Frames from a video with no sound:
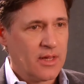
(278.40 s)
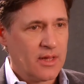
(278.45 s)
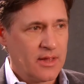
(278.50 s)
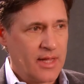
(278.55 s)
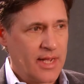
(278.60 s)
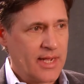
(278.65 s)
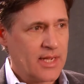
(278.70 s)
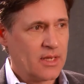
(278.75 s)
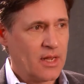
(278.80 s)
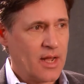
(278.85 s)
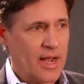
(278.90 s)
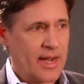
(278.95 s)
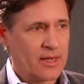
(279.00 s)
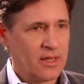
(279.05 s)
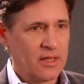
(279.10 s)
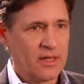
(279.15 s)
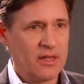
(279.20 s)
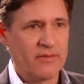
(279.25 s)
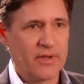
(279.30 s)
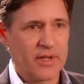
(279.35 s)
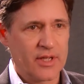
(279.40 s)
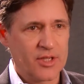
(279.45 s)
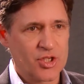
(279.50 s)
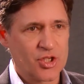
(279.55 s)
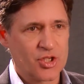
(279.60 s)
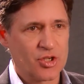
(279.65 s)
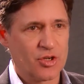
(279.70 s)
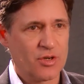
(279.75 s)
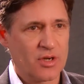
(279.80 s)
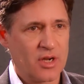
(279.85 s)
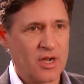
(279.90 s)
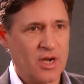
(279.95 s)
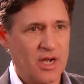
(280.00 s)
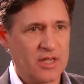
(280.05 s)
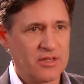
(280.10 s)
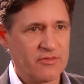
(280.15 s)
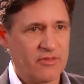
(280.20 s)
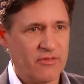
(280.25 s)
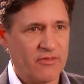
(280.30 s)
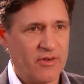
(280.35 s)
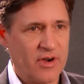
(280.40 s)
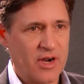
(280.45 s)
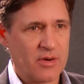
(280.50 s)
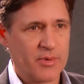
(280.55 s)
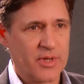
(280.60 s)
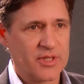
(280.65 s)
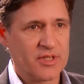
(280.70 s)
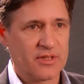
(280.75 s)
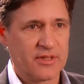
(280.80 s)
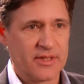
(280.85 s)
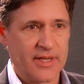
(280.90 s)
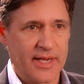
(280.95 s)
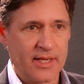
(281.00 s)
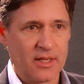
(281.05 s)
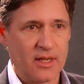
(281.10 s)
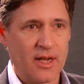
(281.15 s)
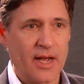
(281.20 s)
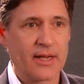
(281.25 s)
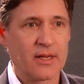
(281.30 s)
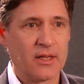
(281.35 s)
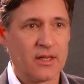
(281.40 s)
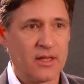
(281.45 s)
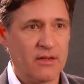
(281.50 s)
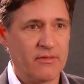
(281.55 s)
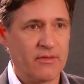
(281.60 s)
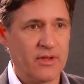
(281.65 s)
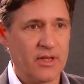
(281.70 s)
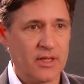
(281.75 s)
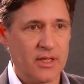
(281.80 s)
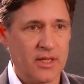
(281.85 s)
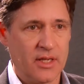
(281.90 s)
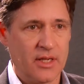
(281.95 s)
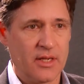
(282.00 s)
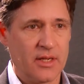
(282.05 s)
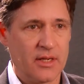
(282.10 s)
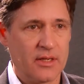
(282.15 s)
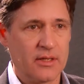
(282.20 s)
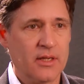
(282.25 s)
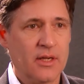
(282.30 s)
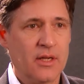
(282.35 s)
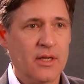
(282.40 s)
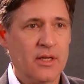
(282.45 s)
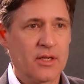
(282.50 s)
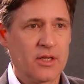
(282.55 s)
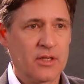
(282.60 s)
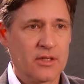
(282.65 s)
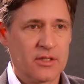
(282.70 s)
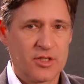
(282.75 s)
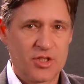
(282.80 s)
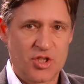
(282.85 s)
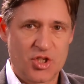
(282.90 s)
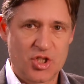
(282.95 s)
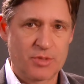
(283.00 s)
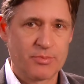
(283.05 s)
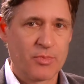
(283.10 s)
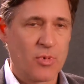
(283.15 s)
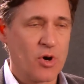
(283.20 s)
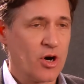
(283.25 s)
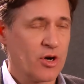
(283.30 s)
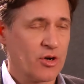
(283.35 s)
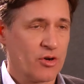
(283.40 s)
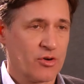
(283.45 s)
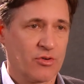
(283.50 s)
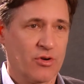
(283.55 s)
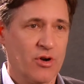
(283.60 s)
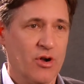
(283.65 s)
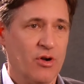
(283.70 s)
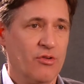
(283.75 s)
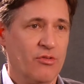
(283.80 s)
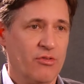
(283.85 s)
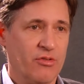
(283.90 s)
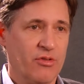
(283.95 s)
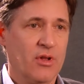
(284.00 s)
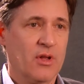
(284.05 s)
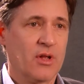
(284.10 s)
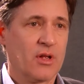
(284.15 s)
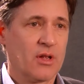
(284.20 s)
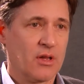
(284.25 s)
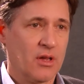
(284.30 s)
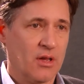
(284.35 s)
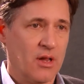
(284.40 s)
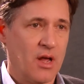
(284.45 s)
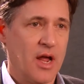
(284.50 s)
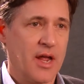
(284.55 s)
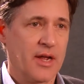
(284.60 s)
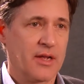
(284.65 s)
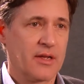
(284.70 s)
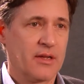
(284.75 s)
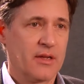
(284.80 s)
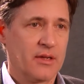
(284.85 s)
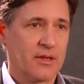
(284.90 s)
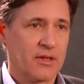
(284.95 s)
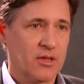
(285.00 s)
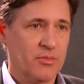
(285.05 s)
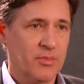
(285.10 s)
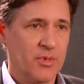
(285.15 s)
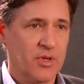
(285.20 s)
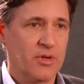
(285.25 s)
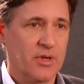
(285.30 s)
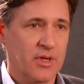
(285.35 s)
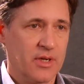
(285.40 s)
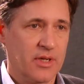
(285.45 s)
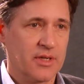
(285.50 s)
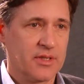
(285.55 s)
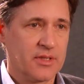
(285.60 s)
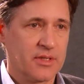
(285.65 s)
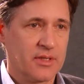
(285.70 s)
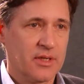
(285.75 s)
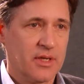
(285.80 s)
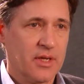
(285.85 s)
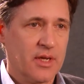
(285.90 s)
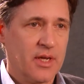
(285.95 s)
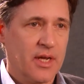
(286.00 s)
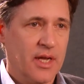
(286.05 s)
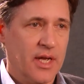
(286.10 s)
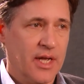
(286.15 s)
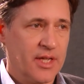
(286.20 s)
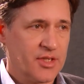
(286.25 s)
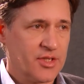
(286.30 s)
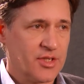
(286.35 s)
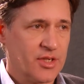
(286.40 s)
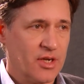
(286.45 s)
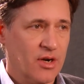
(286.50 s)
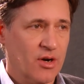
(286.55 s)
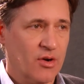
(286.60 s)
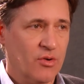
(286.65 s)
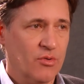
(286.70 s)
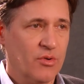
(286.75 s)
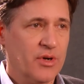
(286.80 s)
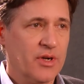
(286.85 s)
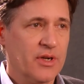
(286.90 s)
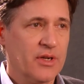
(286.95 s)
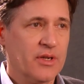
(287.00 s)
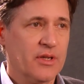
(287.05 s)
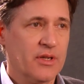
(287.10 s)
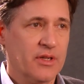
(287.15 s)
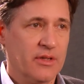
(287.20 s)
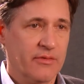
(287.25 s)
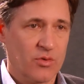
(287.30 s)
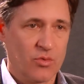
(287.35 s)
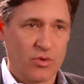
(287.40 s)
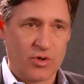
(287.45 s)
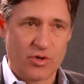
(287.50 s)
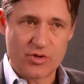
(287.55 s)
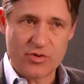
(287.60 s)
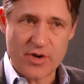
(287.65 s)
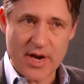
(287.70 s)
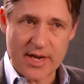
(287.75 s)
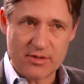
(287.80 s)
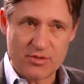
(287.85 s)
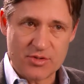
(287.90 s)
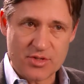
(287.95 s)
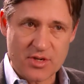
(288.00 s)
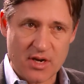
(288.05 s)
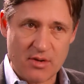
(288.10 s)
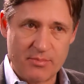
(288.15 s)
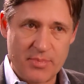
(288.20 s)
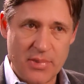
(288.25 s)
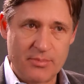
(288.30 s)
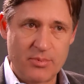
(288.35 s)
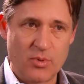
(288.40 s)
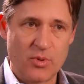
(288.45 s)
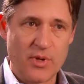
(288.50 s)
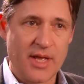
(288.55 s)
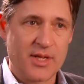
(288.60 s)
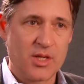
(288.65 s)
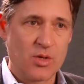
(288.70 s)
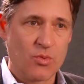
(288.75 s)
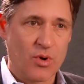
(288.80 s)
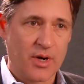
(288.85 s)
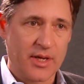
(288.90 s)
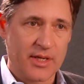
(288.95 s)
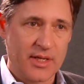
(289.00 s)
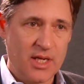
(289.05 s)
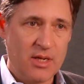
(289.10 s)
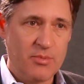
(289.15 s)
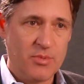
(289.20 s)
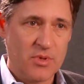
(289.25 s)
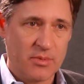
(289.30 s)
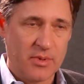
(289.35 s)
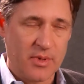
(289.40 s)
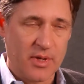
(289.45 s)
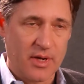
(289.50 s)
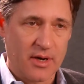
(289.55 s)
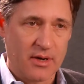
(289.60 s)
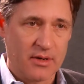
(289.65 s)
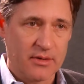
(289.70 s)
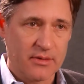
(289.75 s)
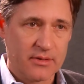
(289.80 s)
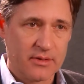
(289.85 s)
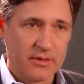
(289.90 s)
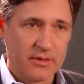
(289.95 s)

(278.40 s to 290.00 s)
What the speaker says: They like living in certain kinds of environments. They like living in smart growth-like communities. And so you want to attract those kind of people and you want to keep them there,